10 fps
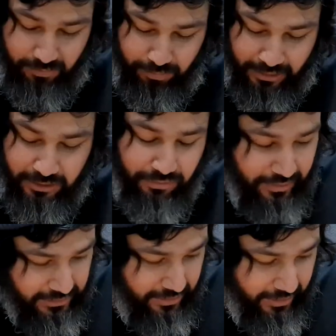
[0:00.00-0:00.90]
Because of
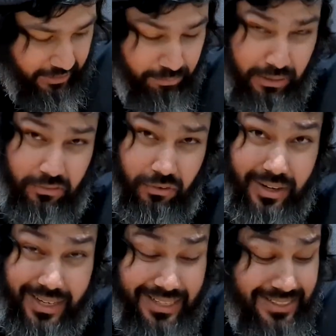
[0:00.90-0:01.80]
this thing being
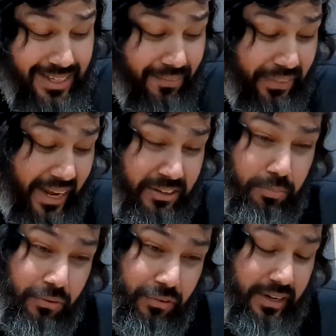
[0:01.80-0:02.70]
released, they had to
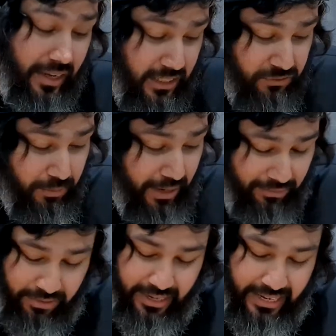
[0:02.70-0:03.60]
prevent us from
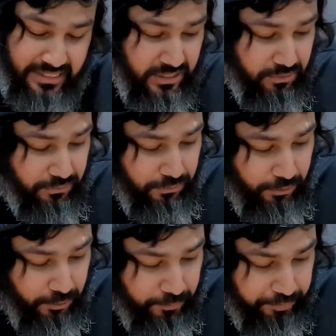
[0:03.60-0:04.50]
having N64